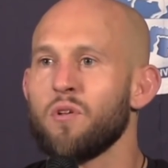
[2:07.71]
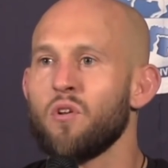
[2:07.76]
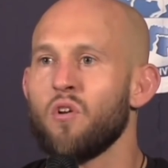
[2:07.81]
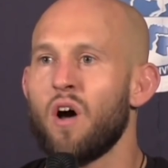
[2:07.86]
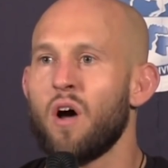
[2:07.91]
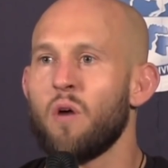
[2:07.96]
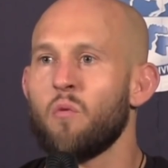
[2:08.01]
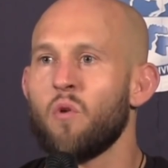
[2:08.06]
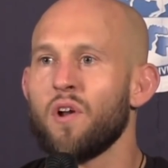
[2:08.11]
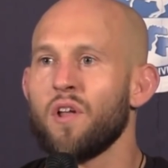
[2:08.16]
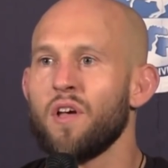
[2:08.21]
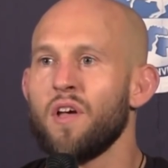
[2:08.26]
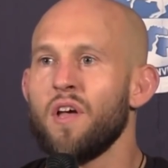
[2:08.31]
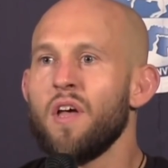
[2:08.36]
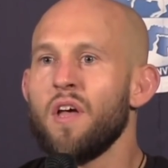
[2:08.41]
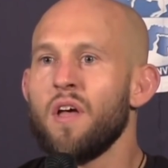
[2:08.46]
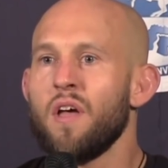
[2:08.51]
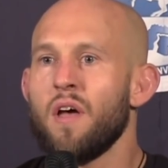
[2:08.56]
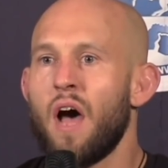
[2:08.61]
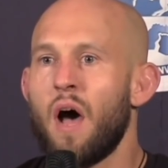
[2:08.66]
You know, I wanna
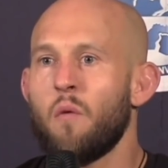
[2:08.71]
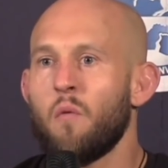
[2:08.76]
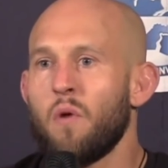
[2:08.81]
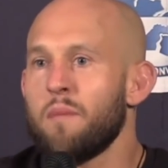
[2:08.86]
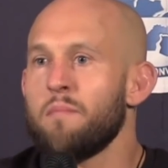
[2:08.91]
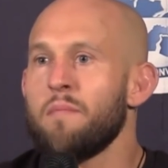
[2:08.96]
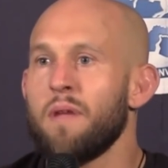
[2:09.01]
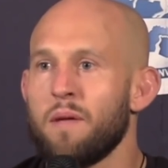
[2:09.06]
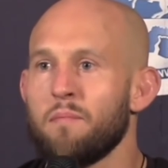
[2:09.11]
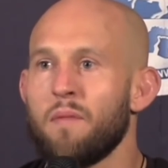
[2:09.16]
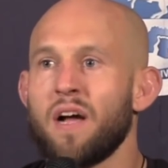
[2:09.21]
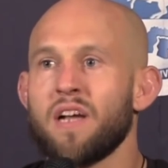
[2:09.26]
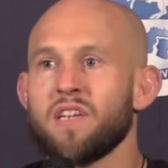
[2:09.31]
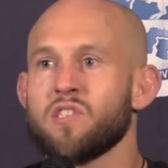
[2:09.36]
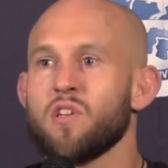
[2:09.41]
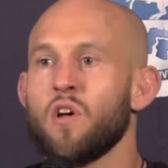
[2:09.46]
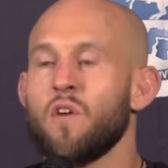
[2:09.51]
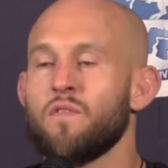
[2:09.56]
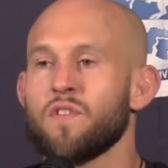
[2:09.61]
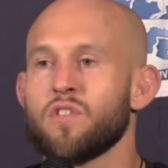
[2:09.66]
I wanna make
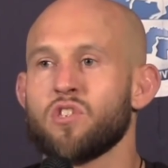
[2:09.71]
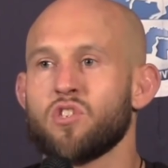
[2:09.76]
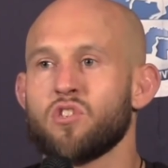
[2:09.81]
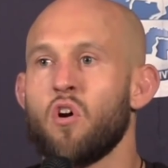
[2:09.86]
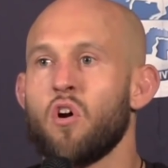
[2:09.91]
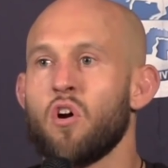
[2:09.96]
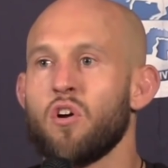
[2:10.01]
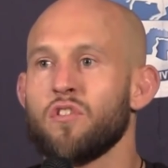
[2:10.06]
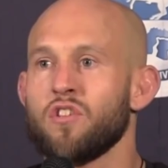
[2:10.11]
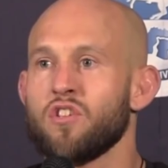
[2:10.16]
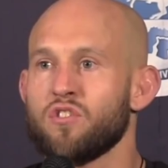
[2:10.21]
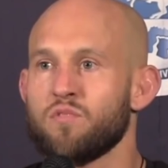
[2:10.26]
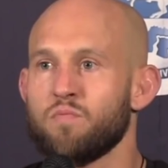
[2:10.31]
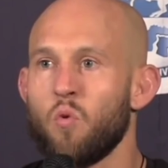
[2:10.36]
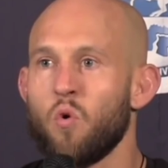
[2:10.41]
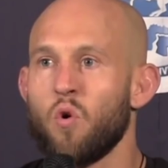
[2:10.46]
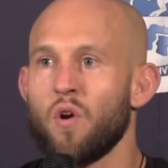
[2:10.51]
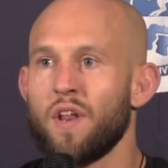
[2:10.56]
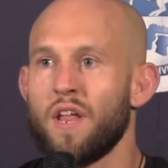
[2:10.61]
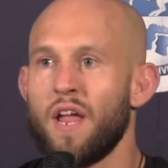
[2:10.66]
myself a star in the
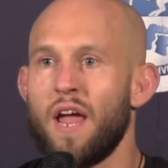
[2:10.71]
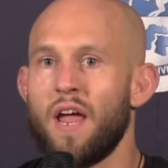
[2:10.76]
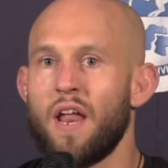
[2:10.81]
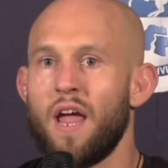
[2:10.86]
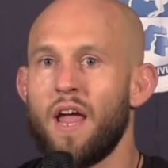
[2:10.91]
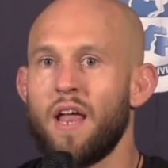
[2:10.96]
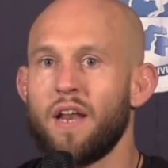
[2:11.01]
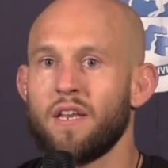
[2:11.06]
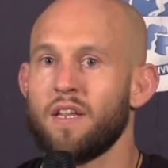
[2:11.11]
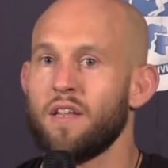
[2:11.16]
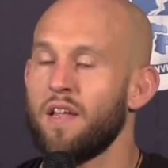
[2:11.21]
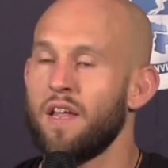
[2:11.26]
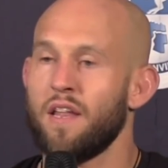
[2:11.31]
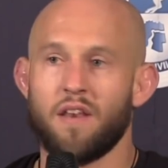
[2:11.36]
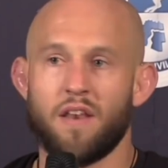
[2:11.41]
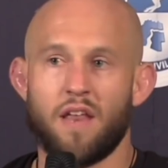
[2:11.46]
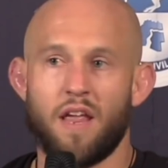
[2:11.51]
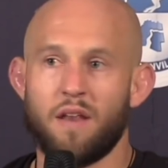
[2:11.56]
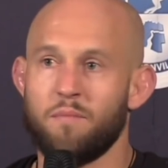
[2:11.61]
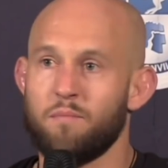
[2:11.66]
sport and and
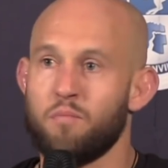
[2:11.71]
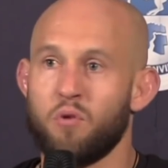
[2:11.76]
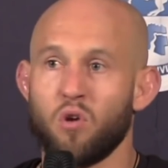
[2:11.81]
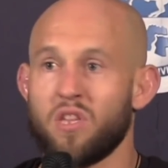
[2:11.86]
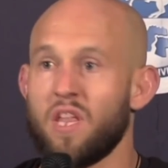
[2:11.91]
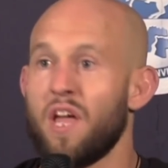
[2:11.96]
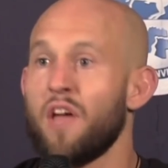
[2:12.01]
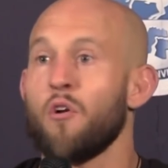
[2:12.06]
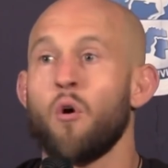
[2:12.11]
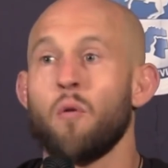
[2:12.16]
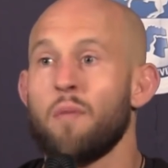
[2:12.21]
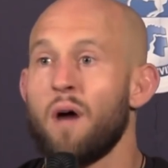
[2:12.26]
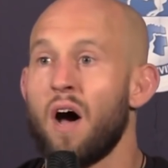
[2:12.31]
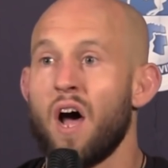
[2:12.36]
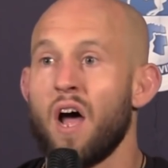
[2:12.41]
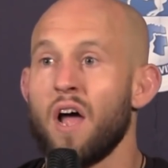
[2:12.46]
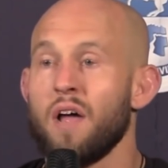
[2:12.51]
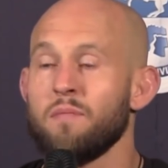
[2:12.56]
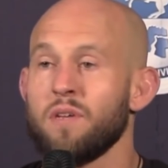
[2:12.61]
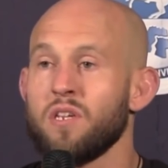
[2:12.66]
and, and put that all
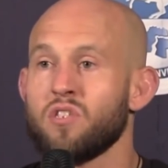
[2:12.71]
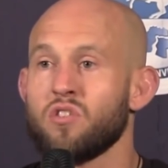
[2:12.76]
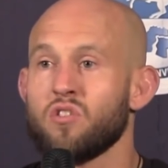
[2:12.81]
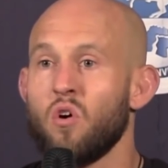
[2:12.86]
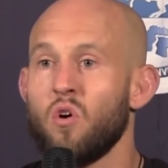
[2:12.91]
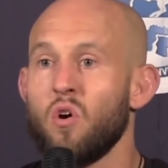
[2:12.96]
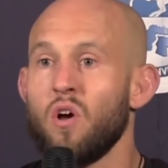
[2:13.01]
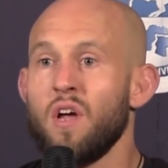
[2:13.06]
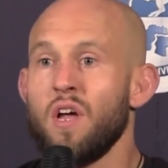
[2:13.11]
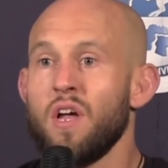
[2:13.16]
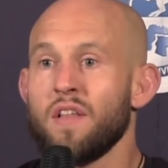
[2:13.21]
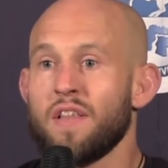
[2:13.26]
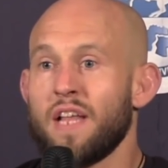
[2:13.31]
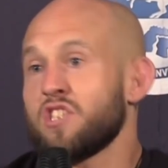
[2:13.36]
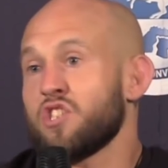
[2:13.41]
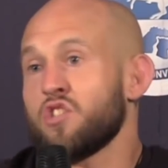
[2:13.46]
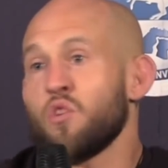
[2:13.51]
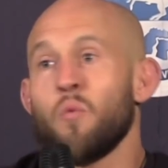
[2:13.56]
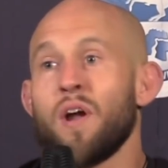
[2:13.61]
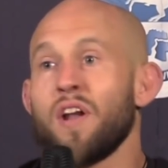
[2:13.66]
behind me. So
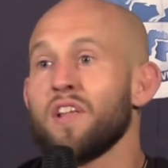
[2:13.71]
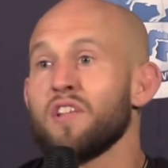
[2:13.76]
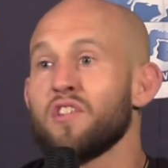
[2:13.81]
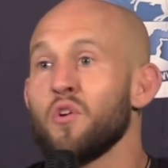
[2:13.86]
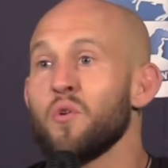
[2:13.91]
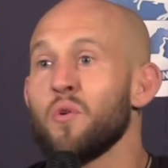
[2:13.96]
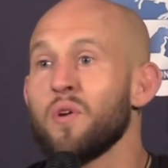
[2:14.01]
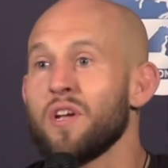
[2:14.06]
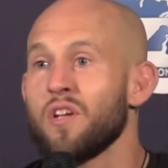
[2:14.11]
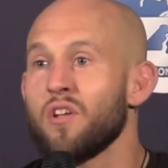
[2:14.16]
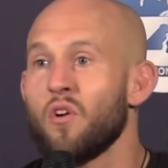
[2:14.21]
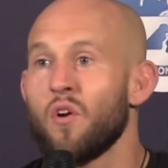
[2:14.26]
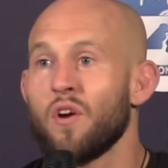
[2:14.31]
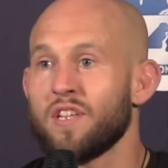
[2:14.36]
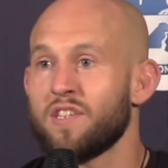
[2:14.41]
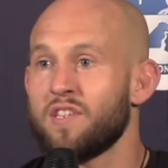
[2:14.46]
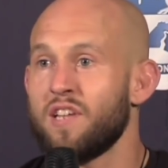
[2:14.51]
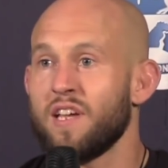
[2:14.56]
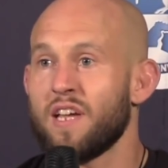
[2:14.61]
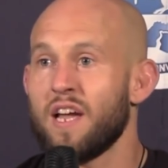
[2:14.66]
that's the way to do it. You know,
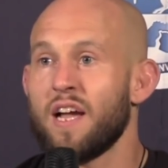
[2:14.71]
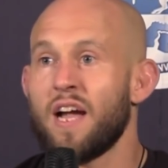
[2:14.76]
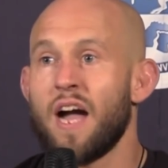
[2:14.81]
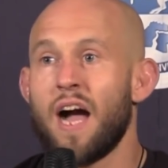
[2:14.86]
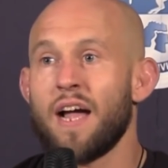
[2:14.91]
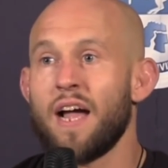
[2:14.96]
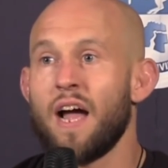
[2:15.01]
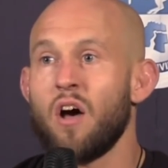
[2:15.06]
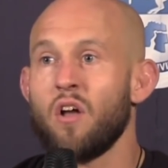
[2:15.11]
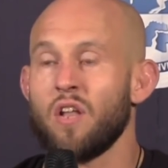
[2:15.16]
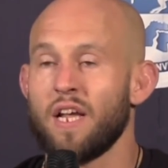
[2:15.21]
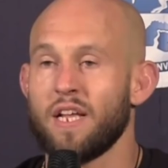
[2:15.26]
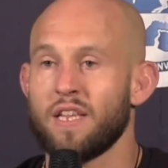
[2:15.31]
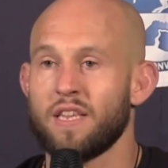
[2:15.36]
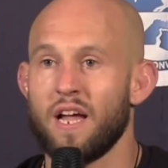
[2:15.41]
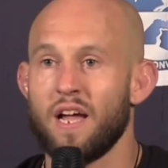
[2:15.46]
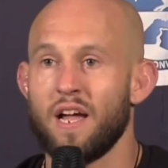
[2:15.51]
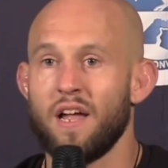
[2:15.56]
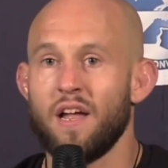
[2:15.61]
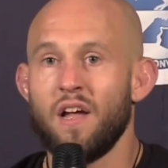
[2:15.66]
to take a guy out
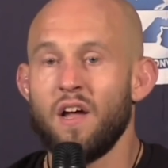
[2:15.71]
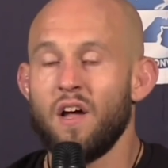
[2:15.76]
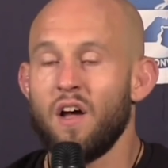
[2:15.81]
like that.